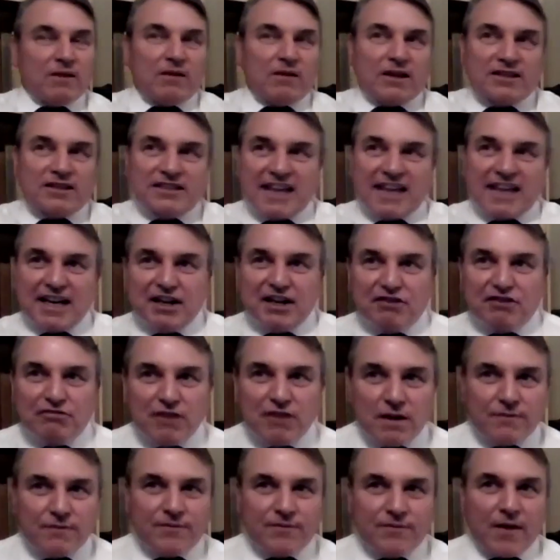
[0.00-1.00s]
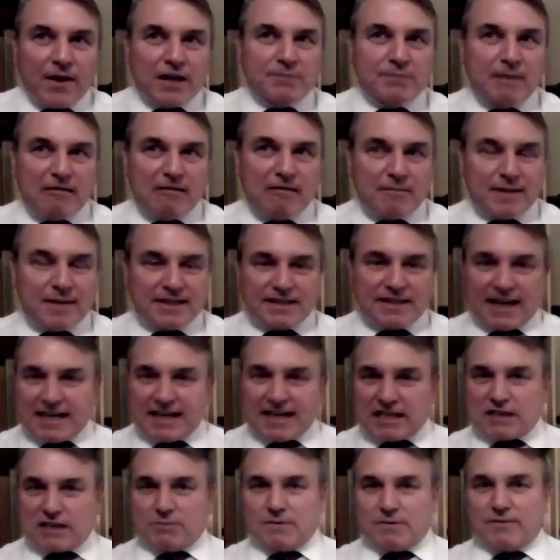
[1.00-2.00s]
a century of
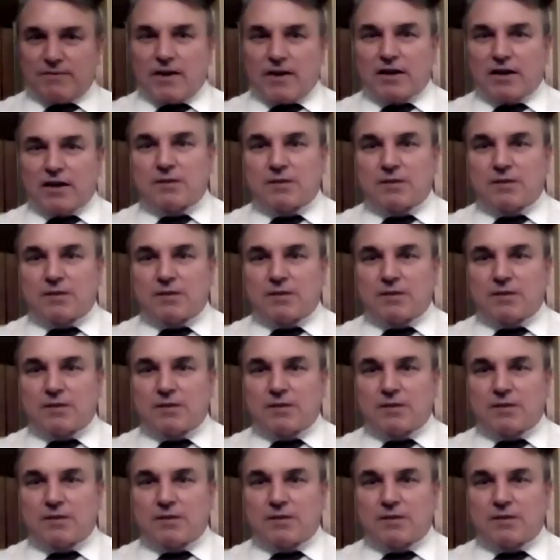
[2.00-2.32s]
experimentation with